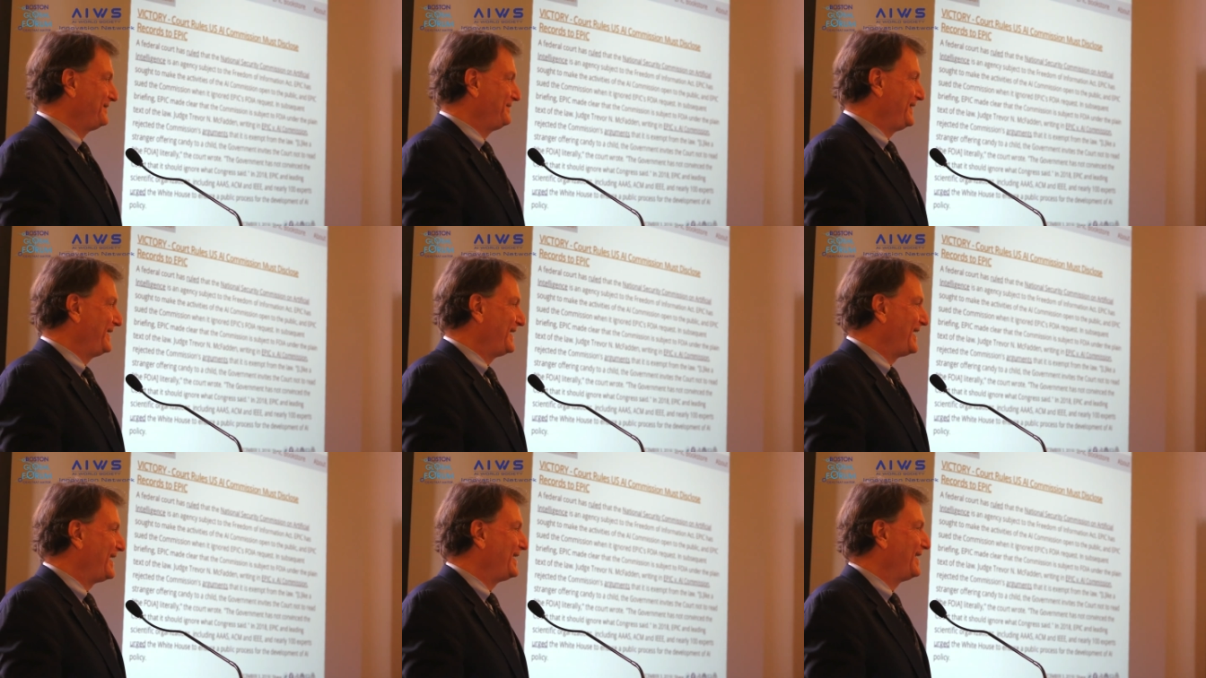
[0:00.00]

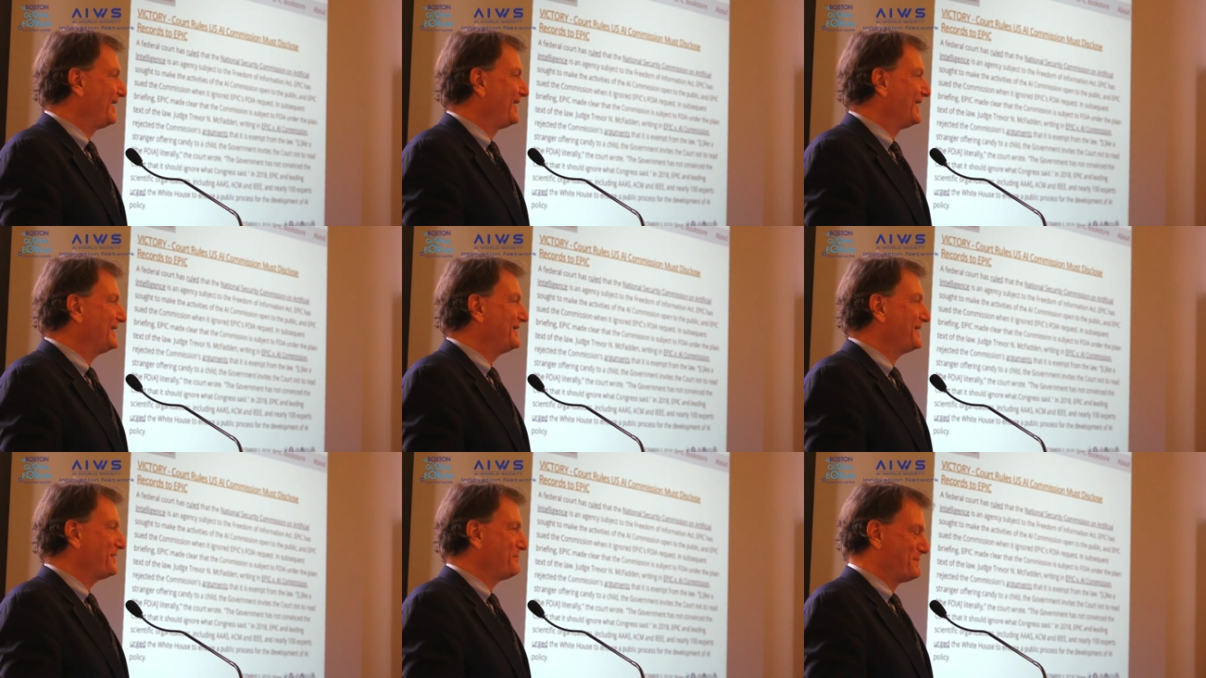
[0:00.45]
the
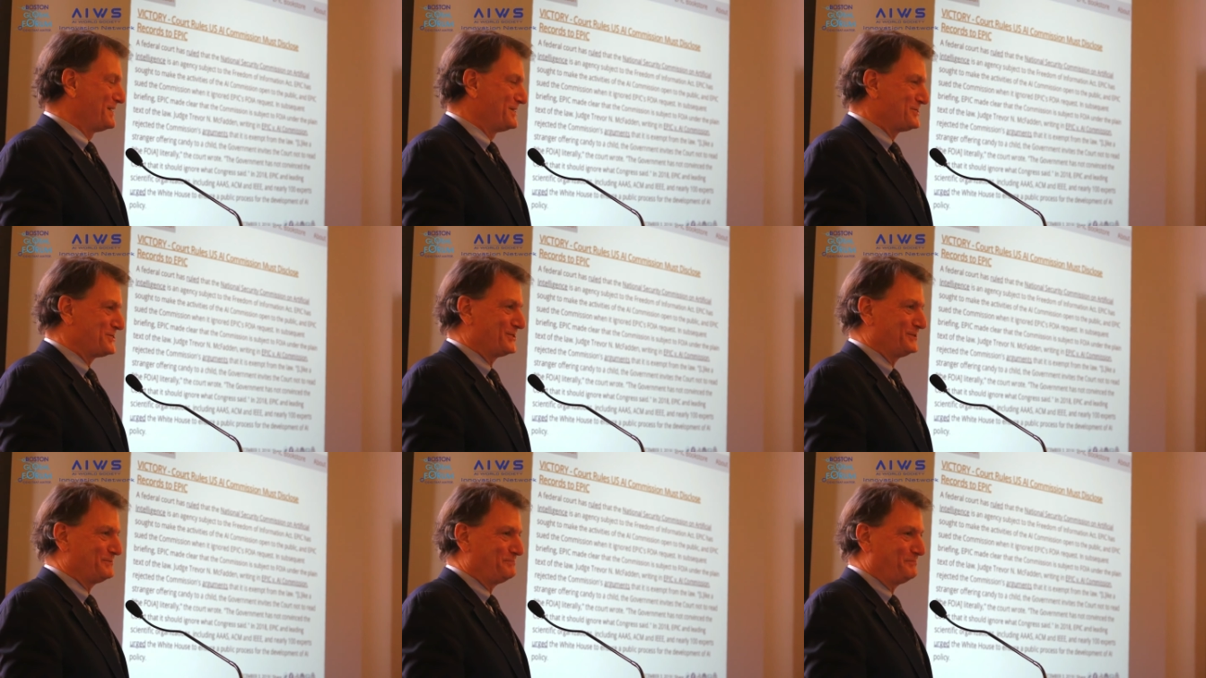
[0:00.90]
AI
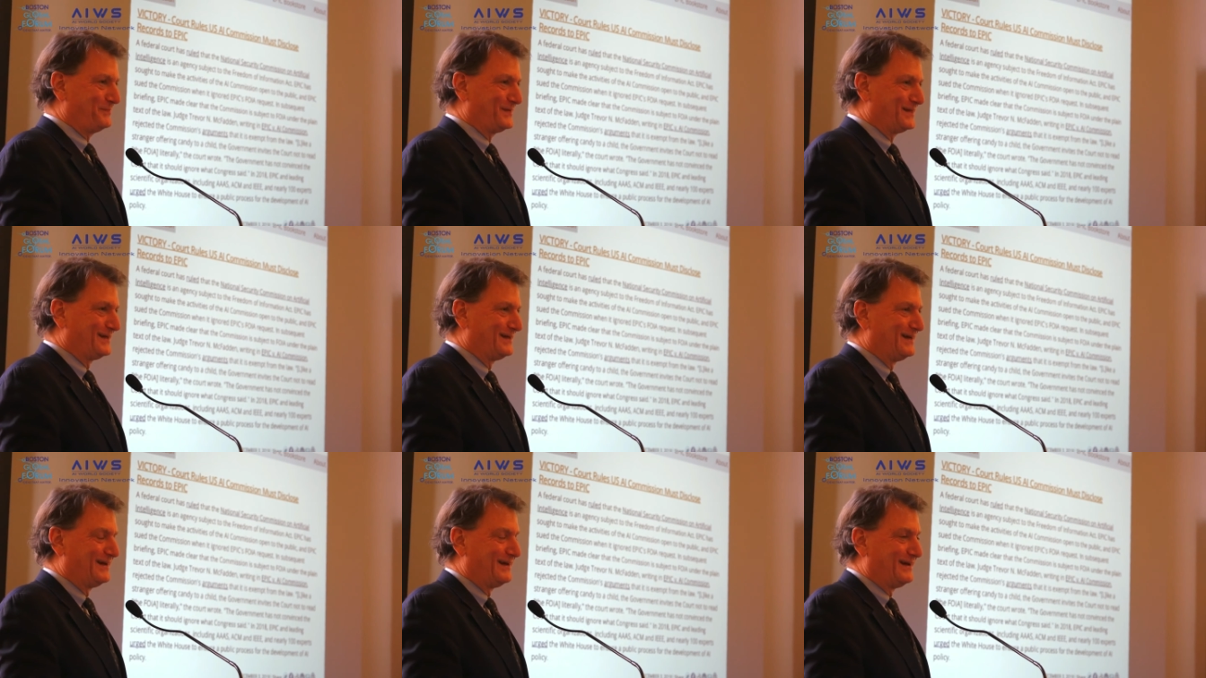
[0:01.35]
Commission,
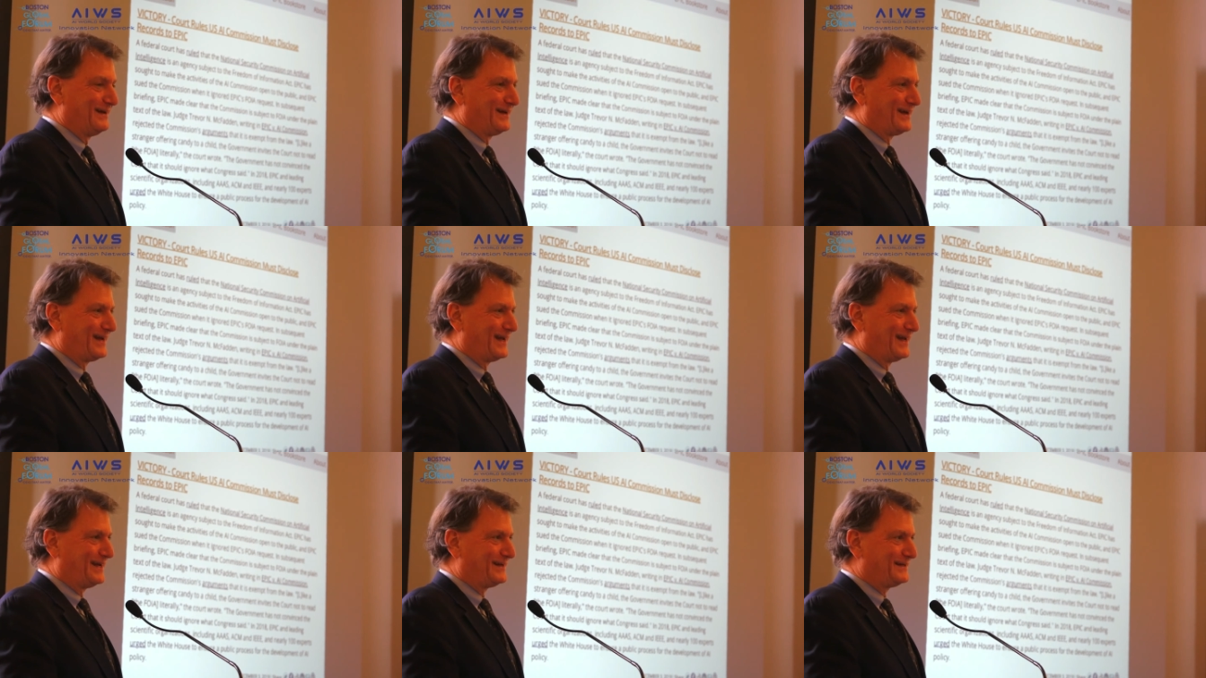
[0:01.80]

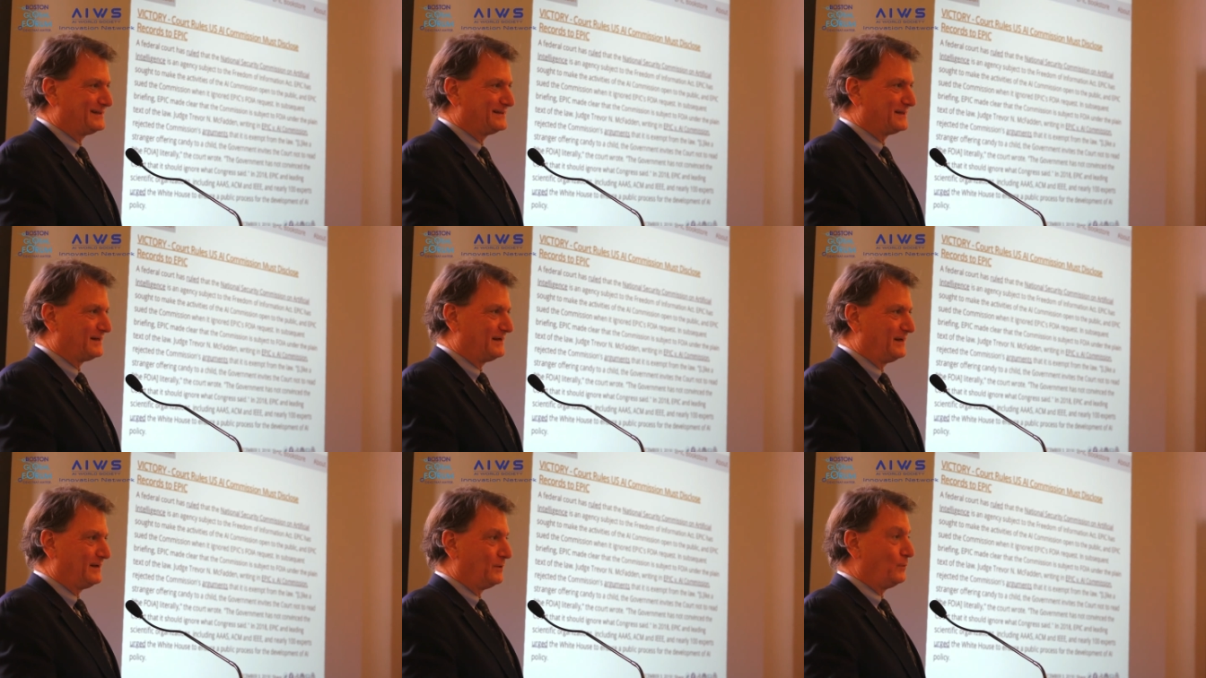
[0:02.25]
and
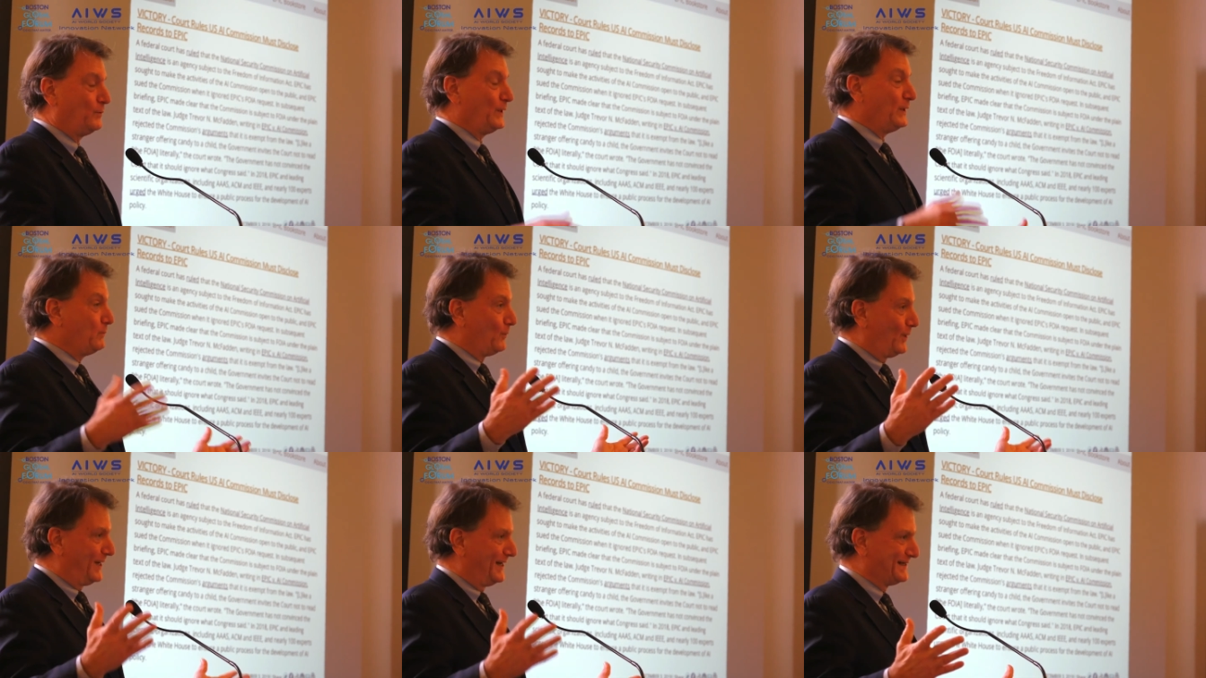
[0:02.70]
uh, we
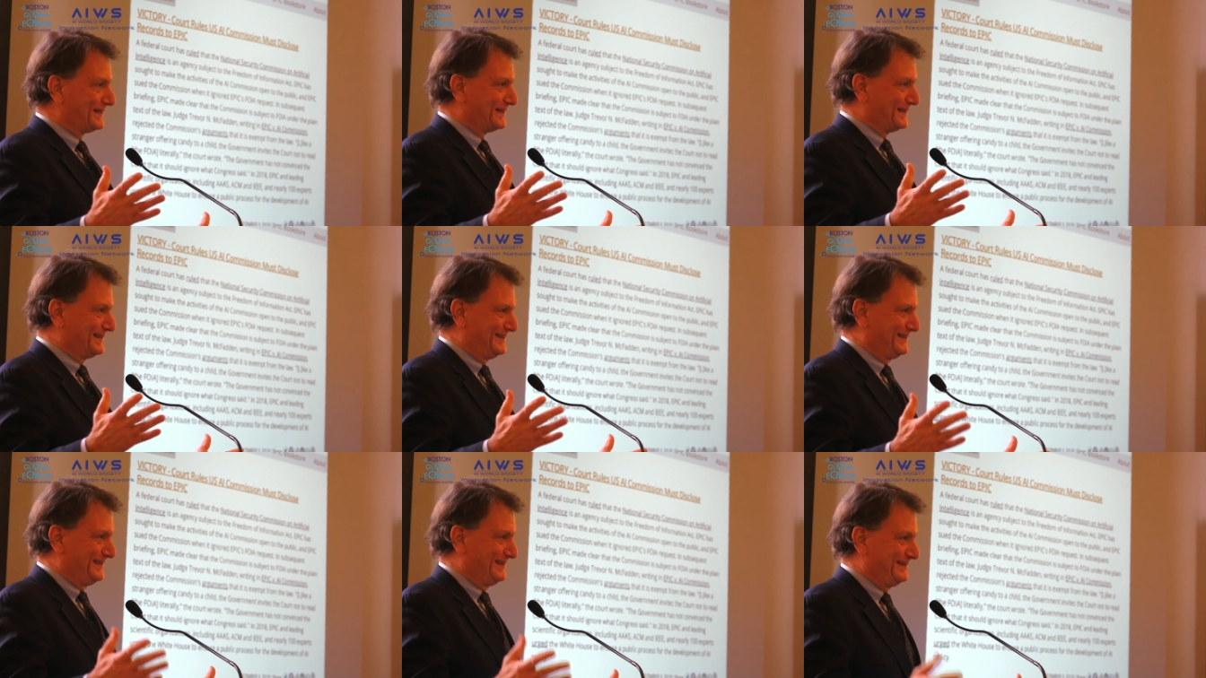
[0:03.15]

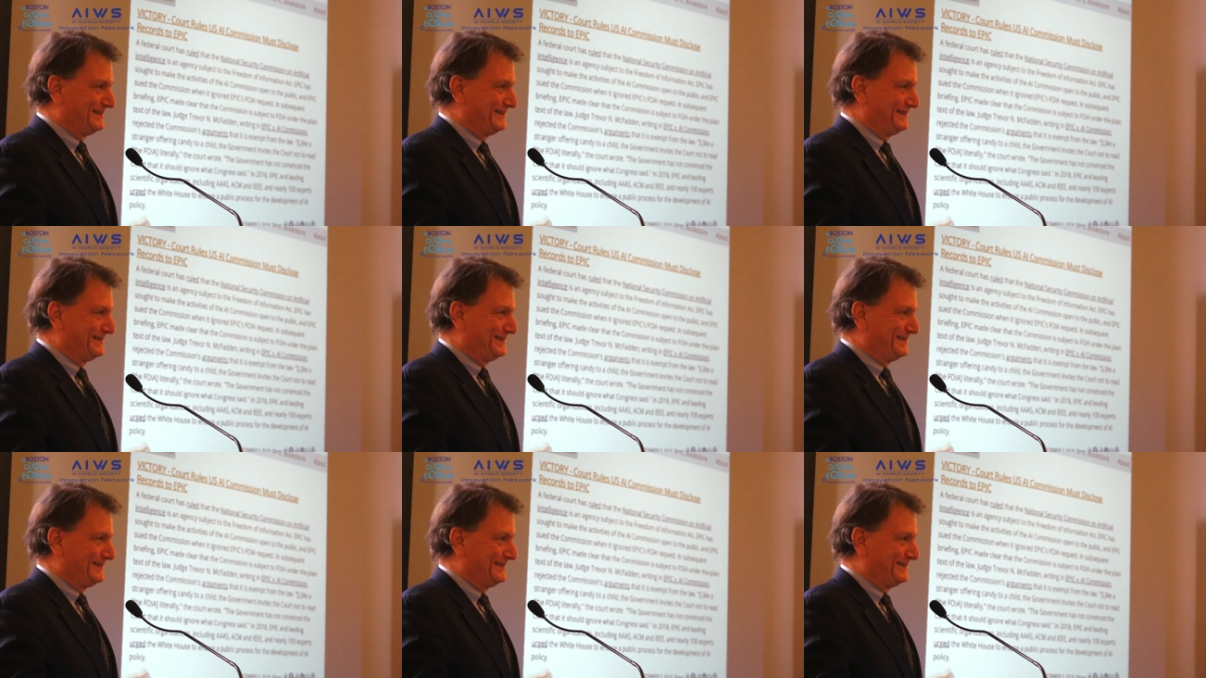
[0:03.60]
won.